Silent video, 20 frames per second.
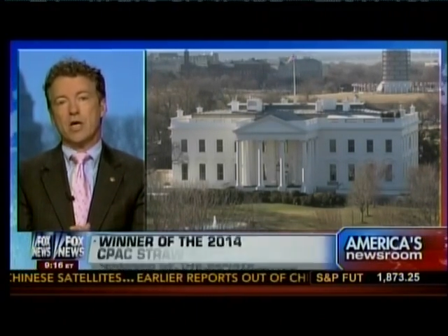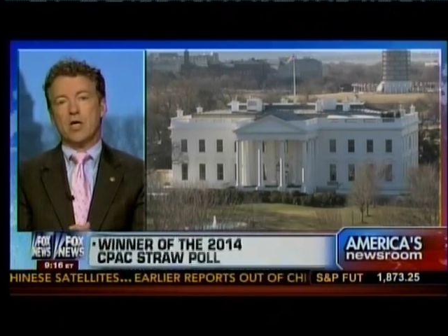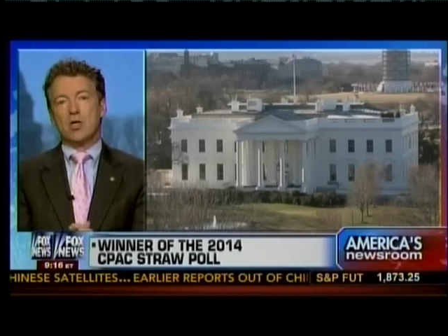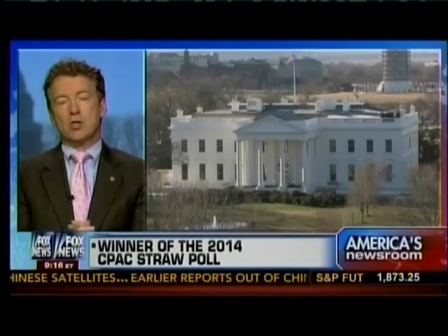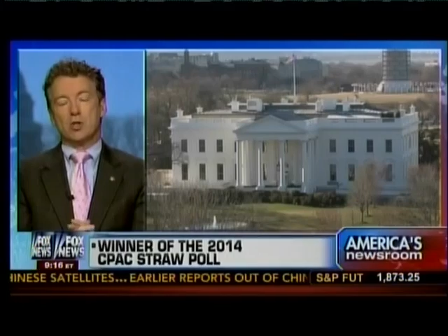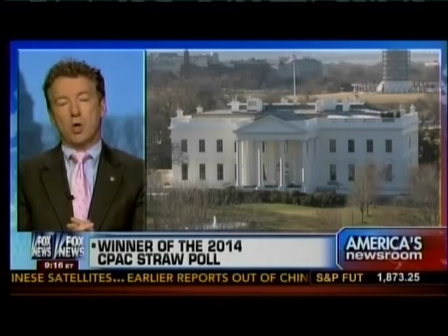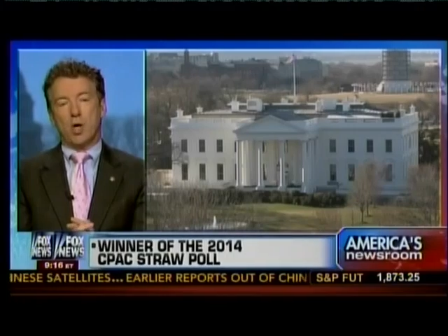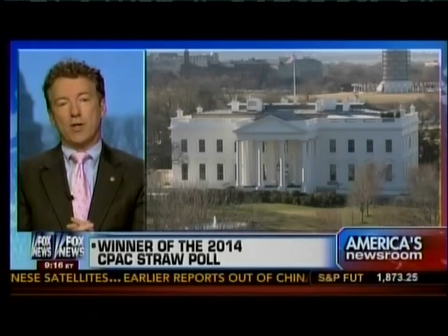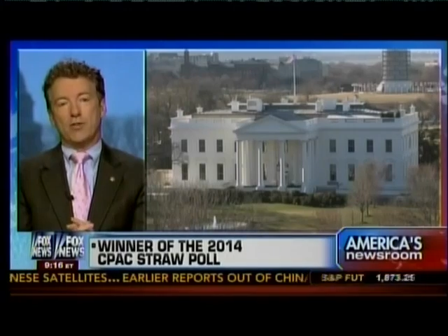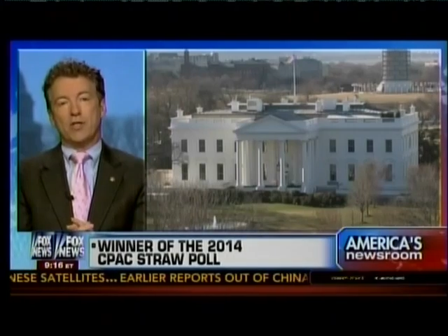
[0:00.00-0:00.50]

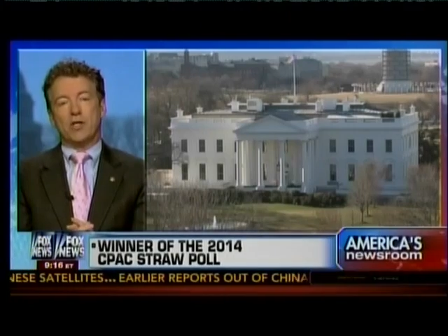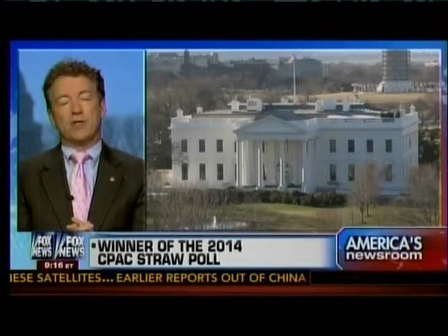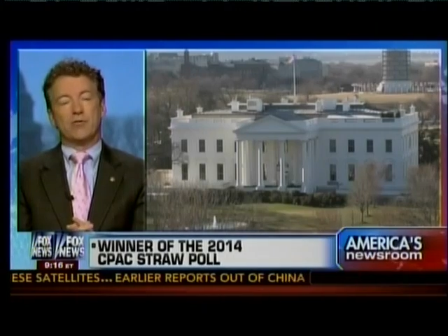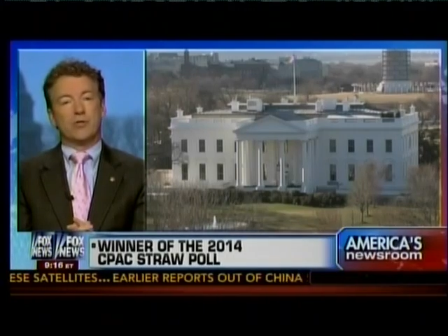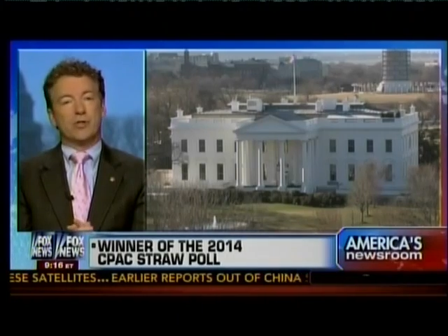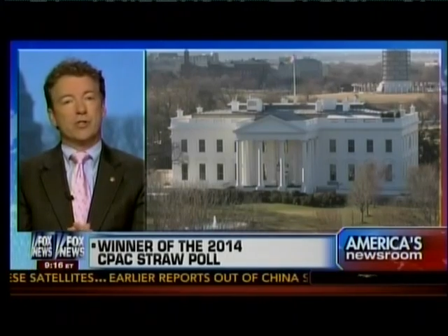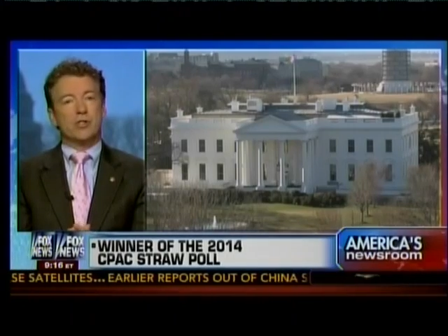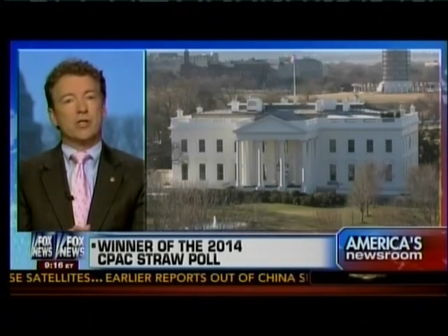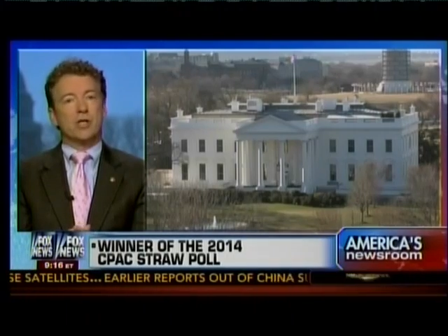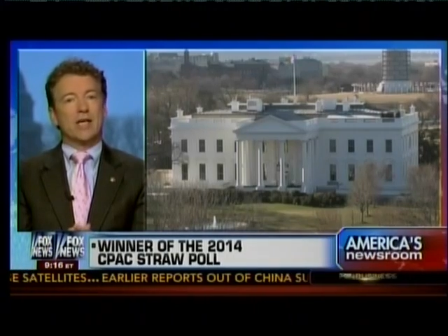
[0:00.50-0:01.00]
So I think if
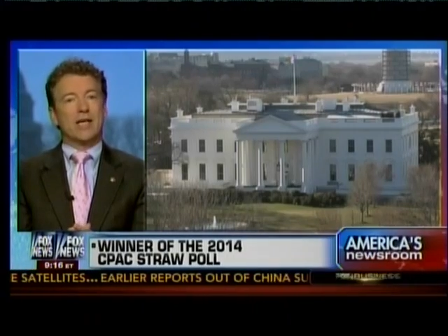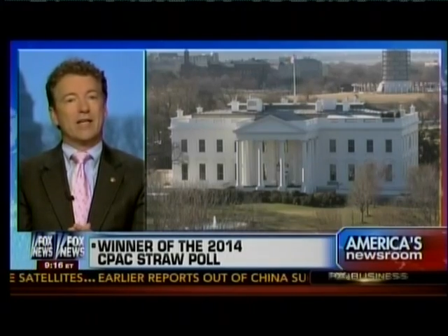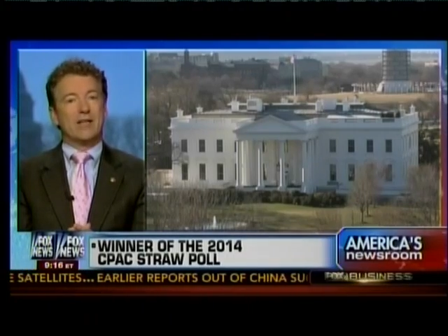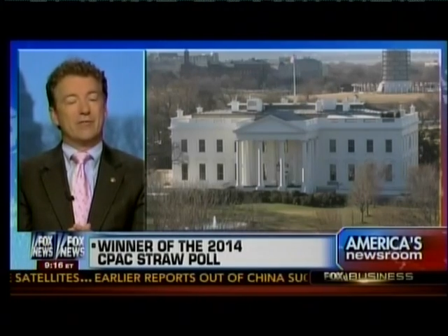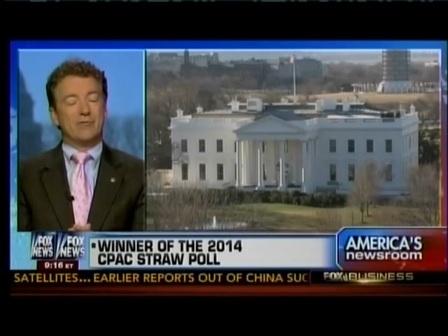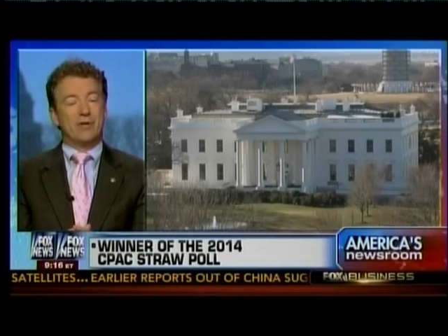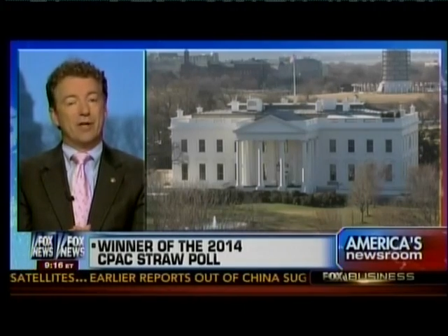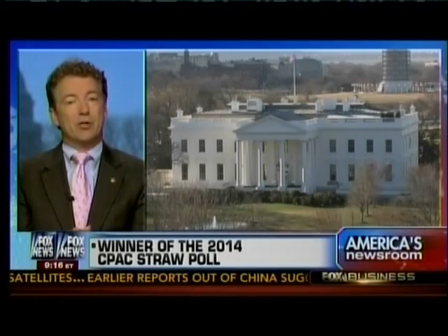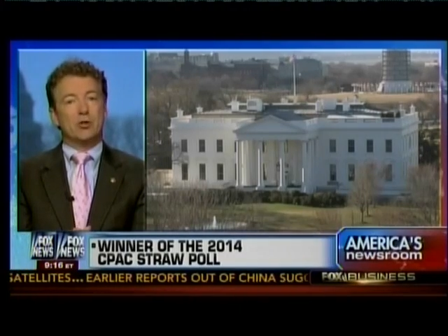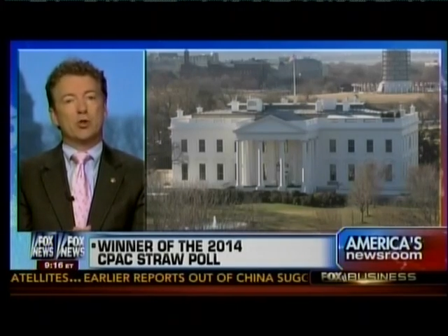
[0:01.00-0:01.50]
this can
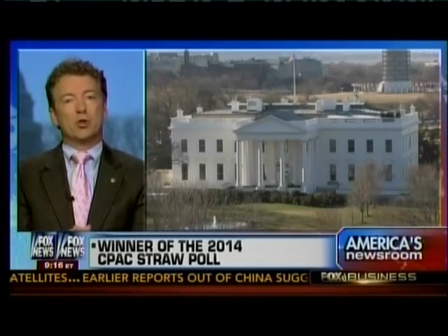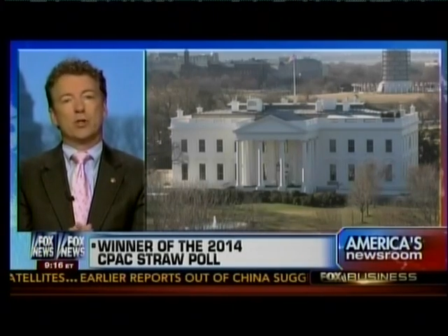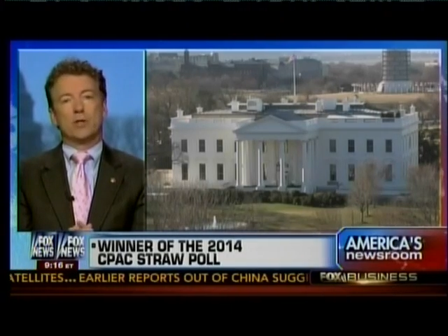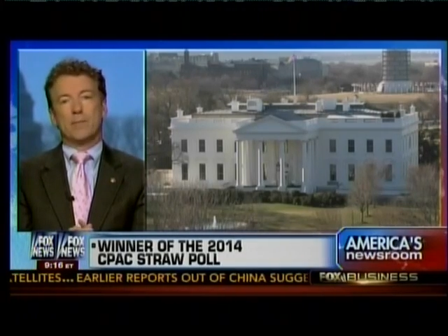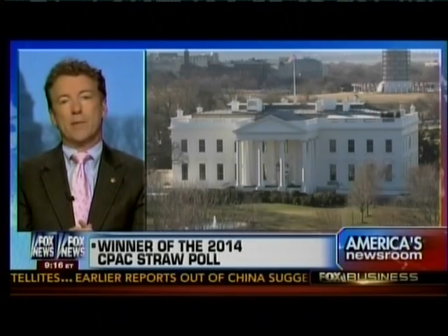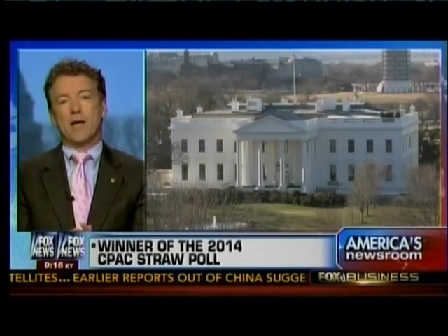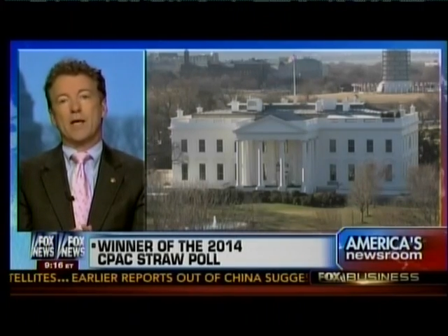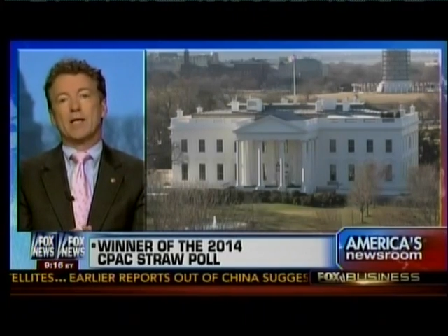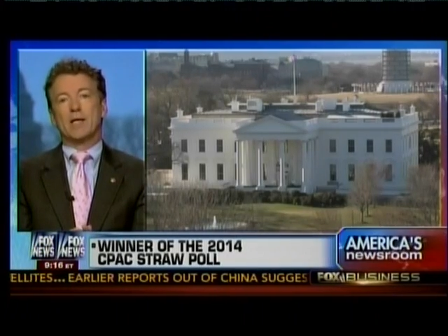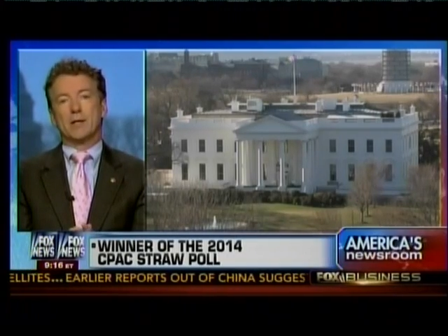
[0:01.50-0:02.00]
eventually
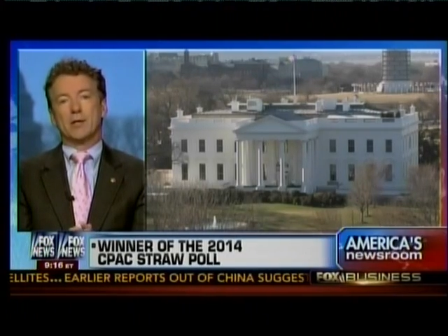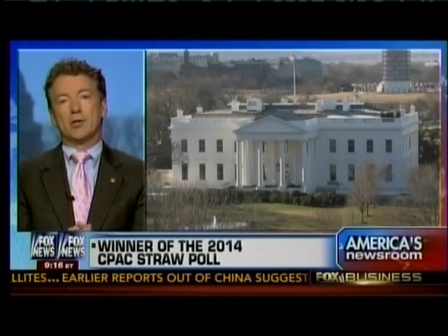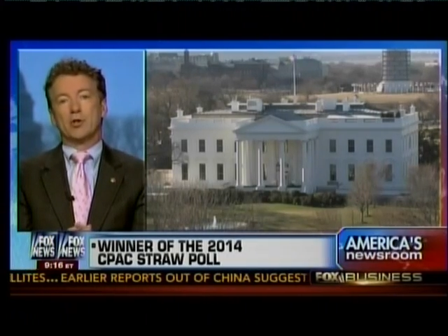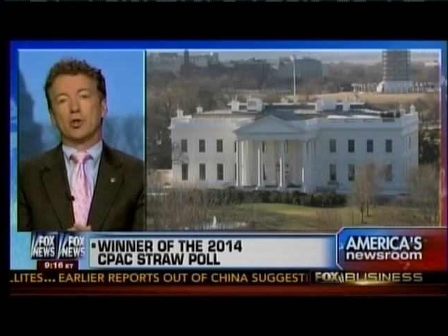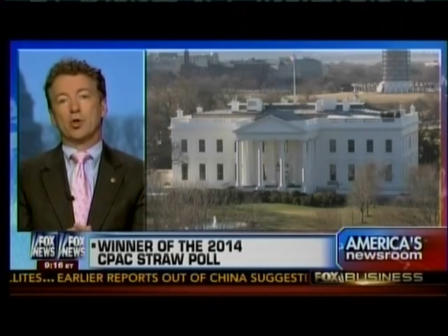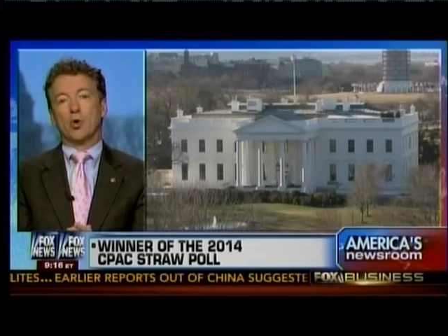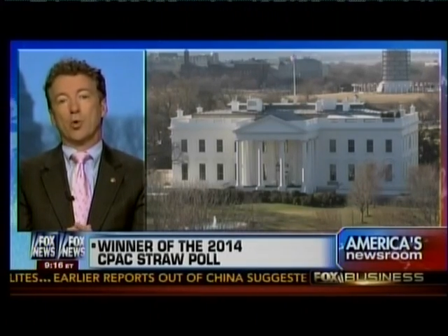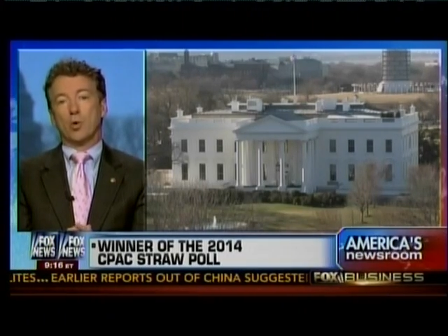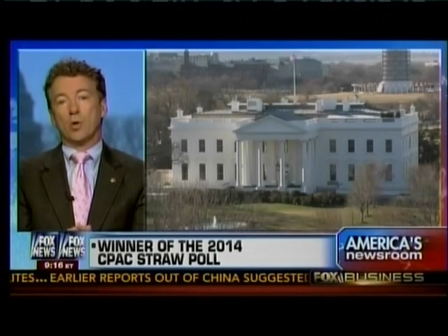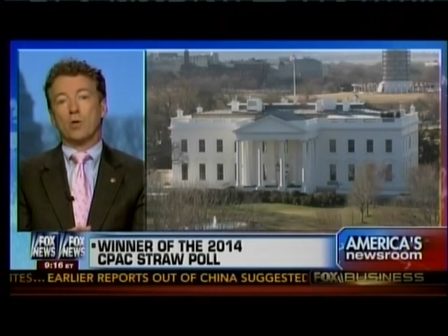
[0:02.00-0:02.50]
make it into
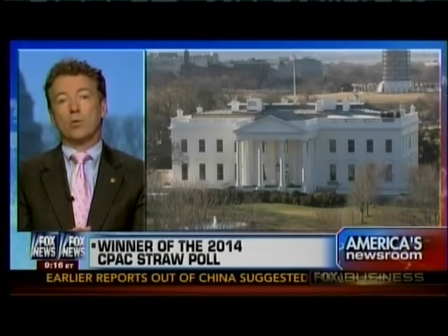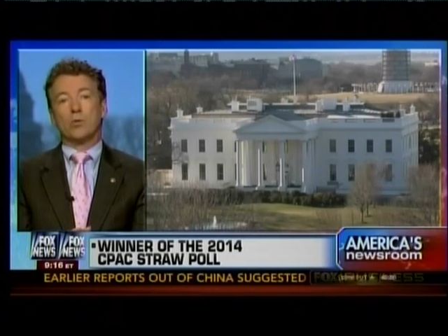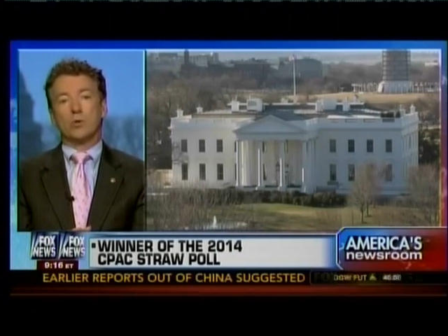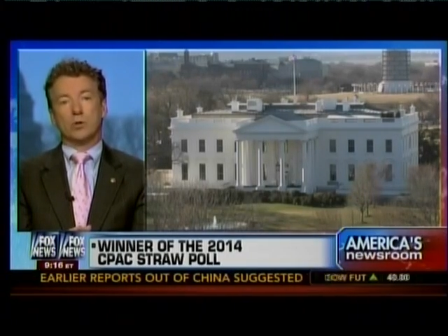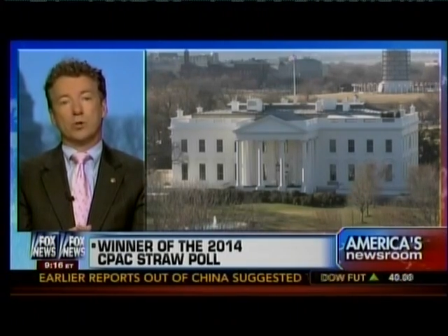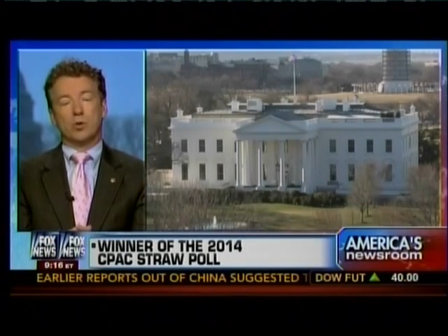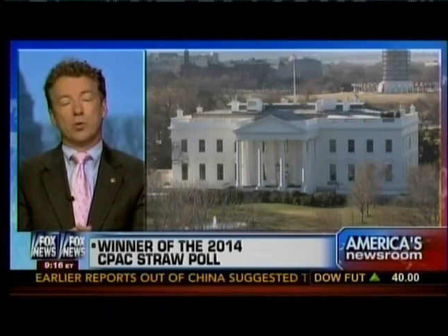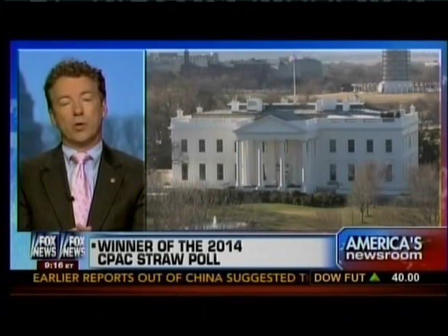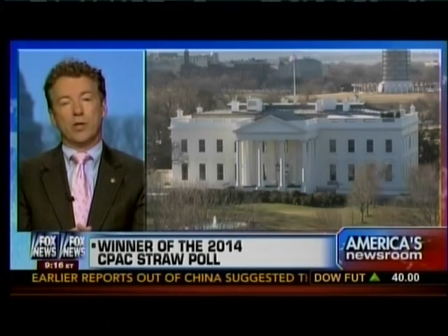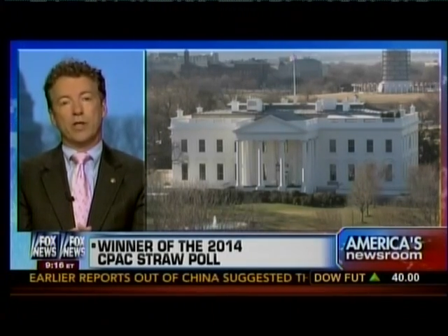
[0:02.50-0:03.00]
court,
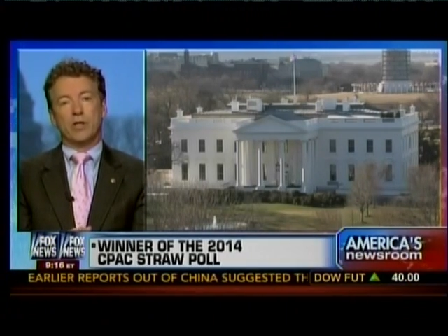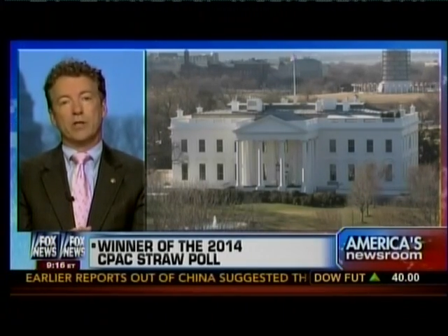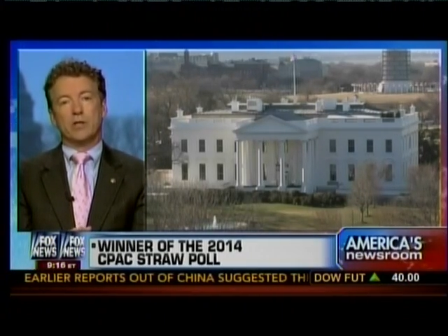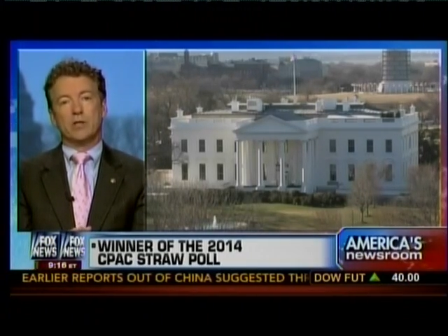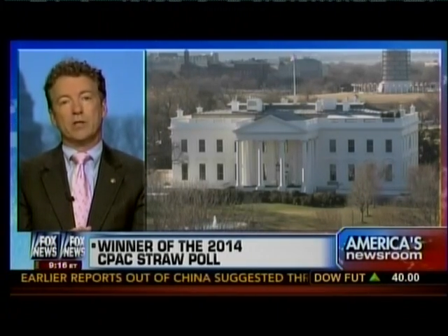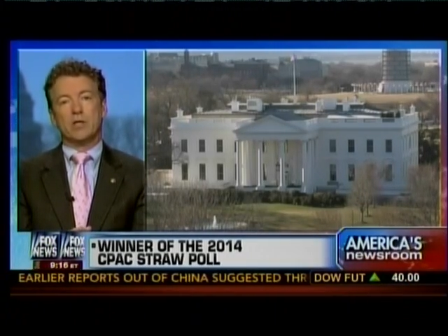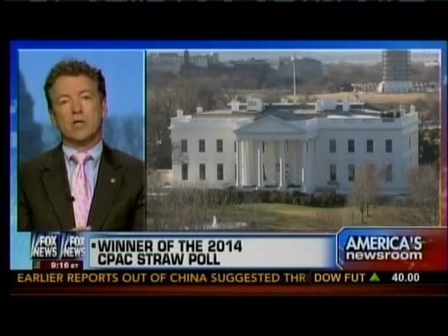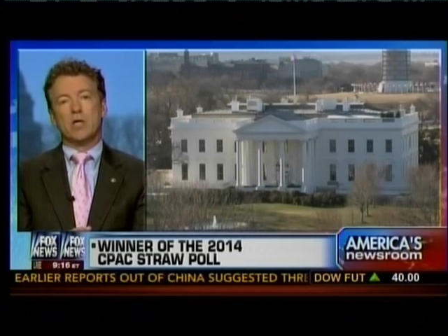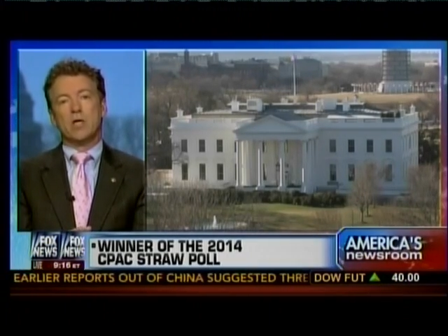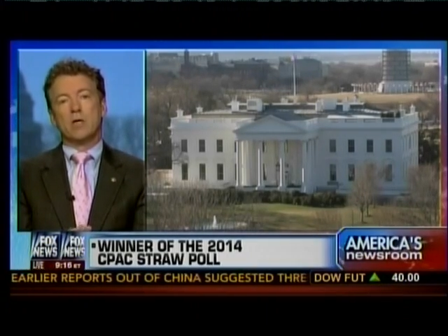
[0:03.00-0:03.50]
we'll
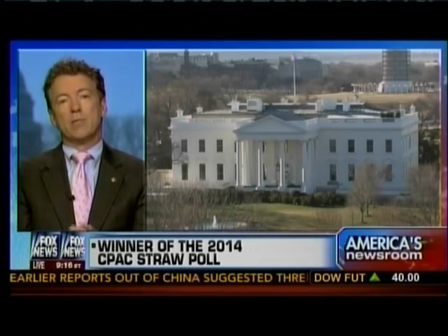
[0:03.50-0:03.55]
win.